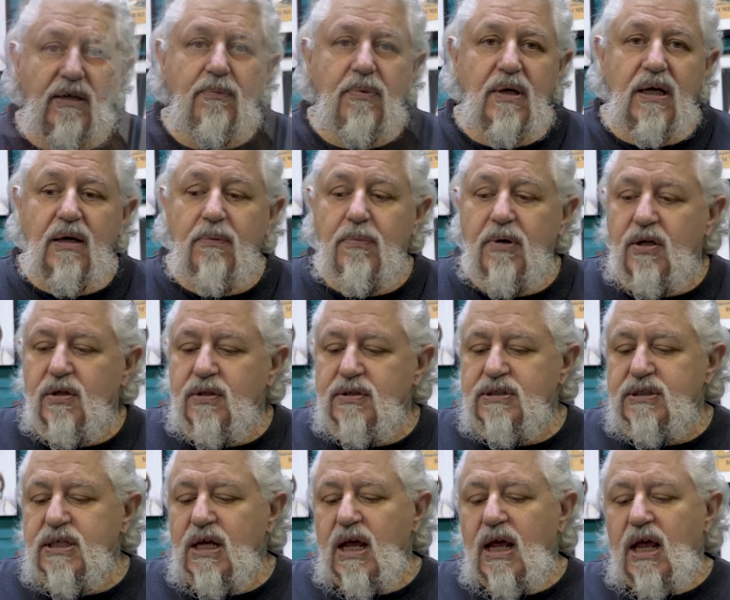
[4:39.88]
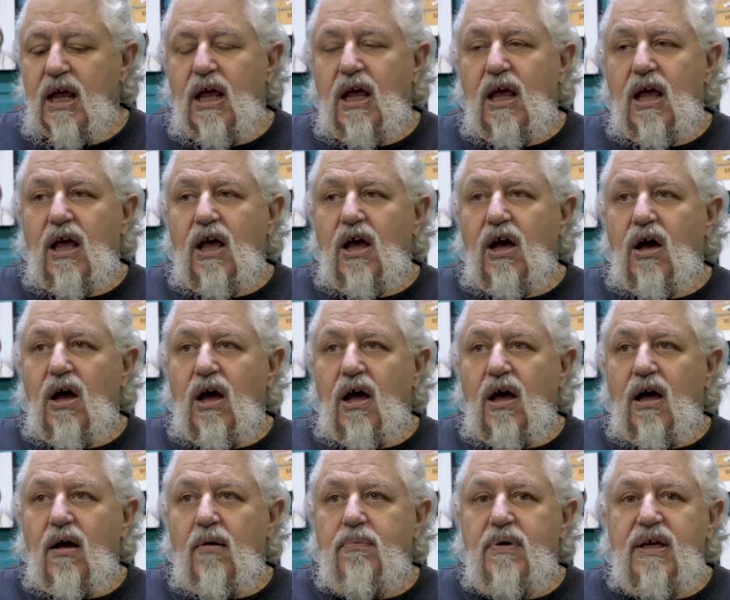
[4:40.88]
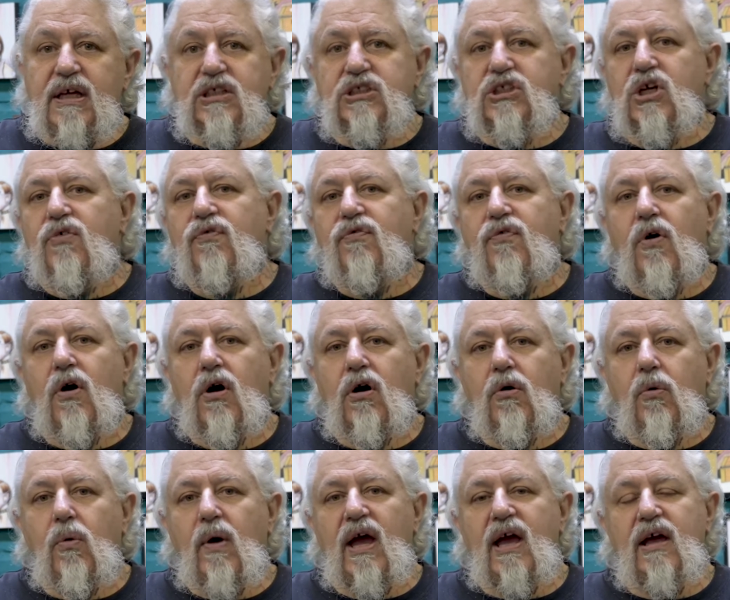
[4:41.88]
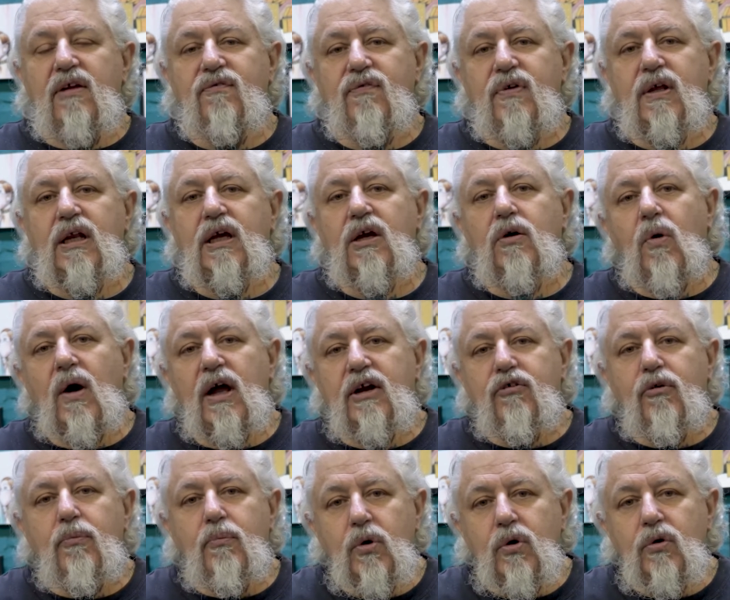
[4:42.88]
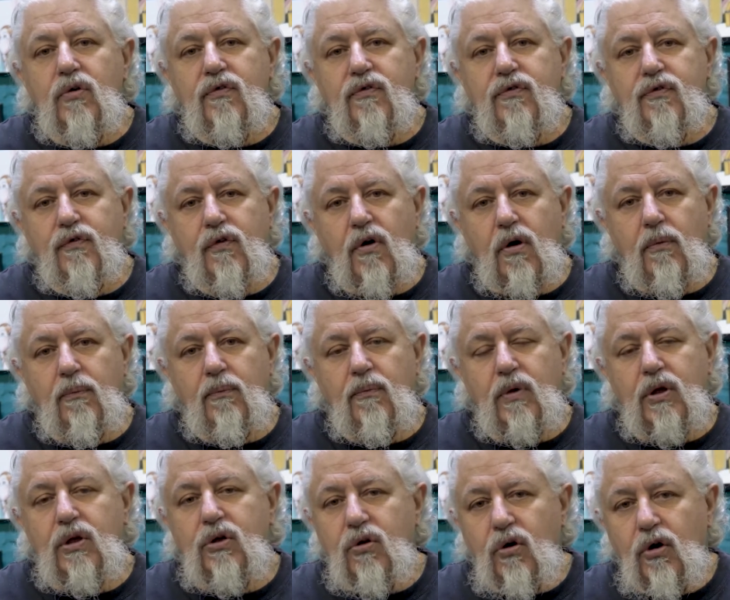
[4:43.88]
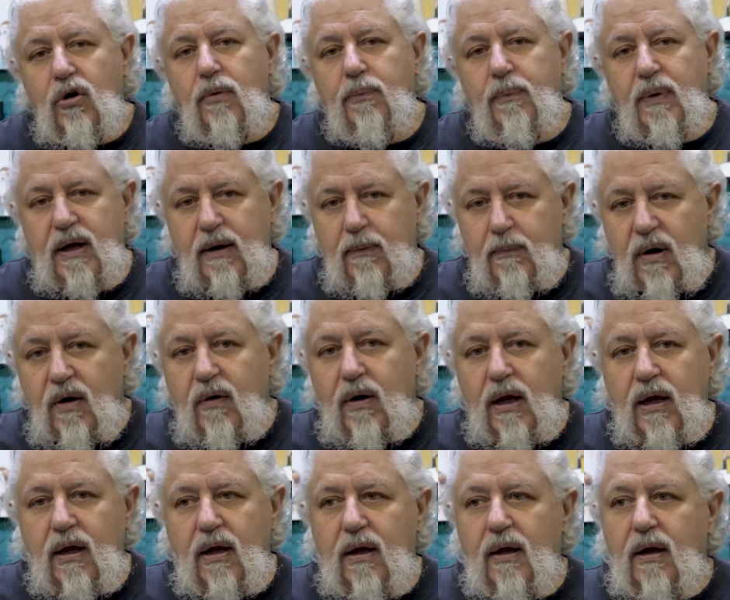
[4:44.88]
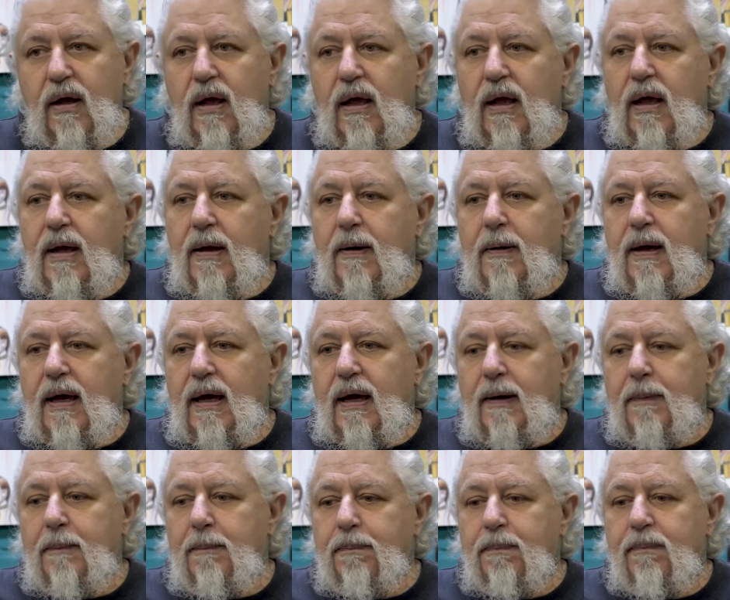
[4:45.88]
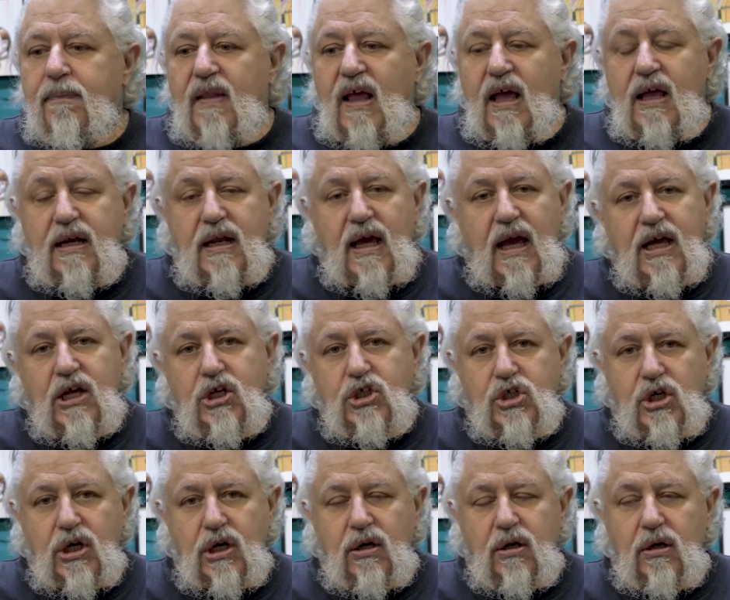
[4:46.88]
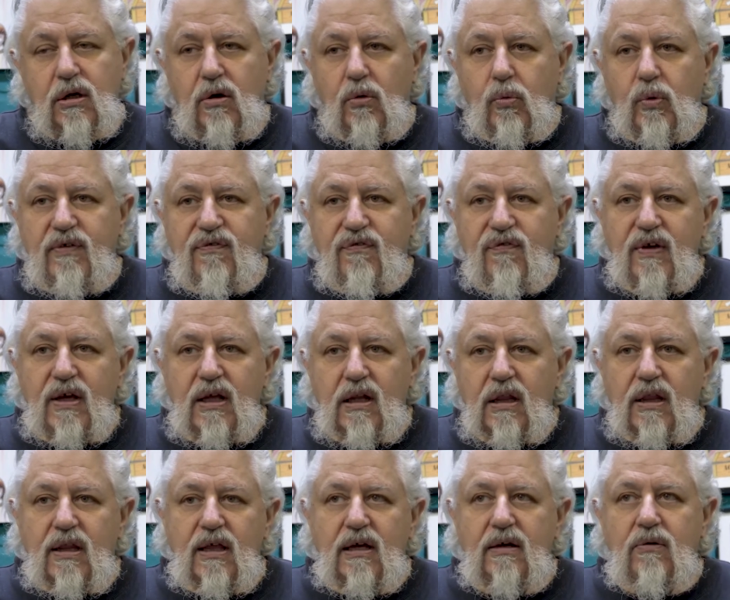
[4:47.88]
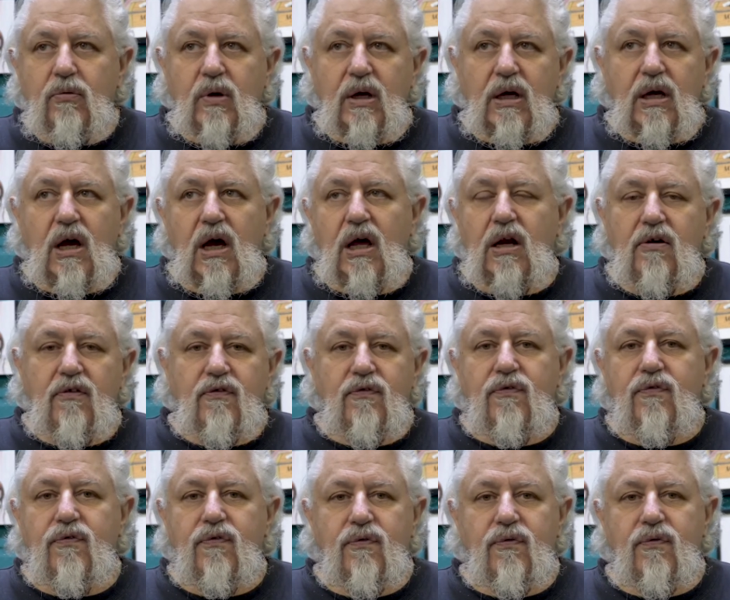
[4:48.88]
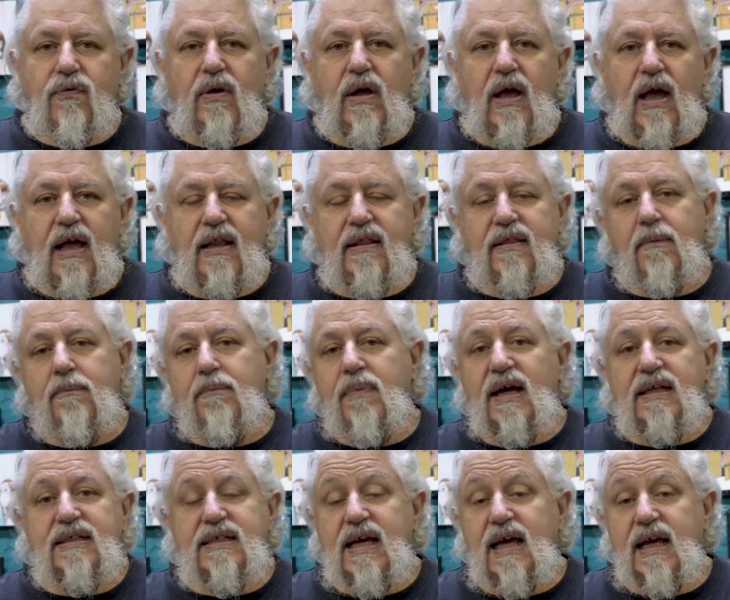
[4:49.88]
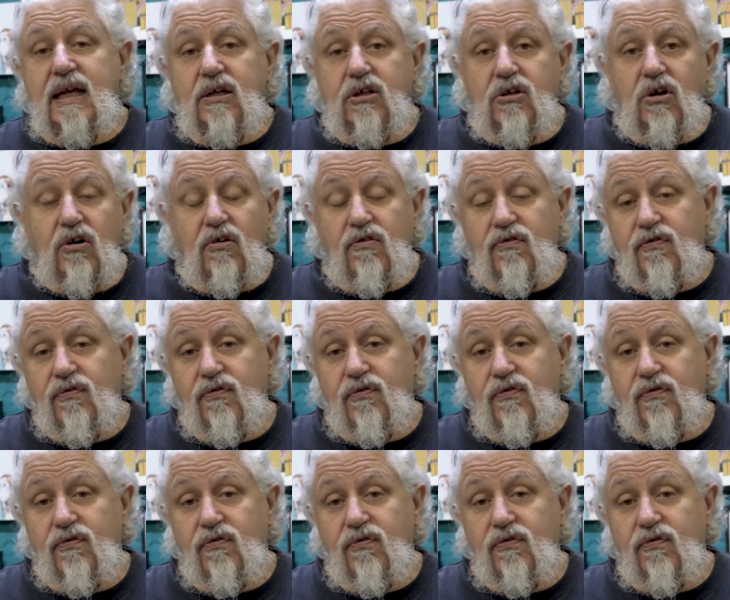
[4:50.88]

big, because being so far away and feeling quite removed from Europe and America and Asia, we feel that we're kind of at the butt end of